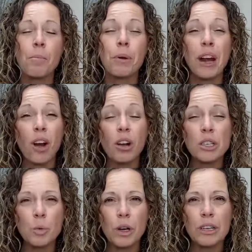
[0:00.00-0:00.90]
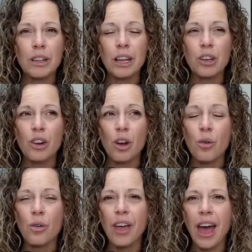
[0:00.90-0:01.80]
But I also wanted to let you
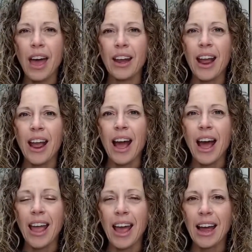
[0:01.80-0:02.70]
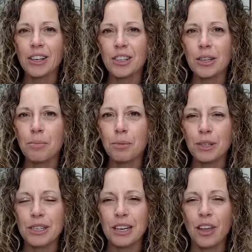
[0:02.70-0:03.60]
know that I actually
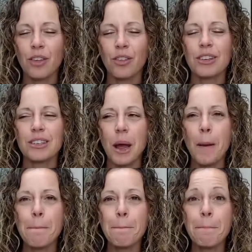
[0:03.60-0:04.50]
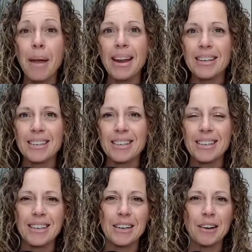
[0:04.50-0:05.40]
put together this
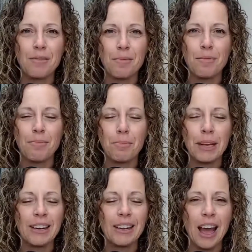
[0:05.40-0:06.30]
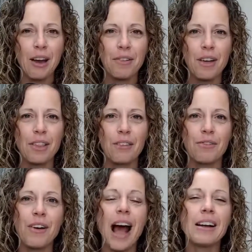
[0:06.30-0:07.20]
amazing PDF, The
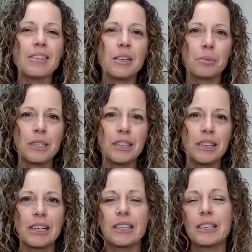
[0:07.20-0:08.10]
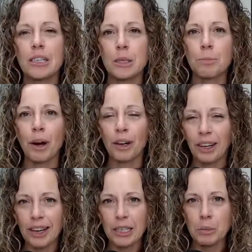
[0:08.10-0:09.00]
Five Simplicities to Spark
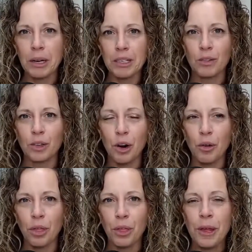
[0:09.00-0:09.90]
Expansive Growth.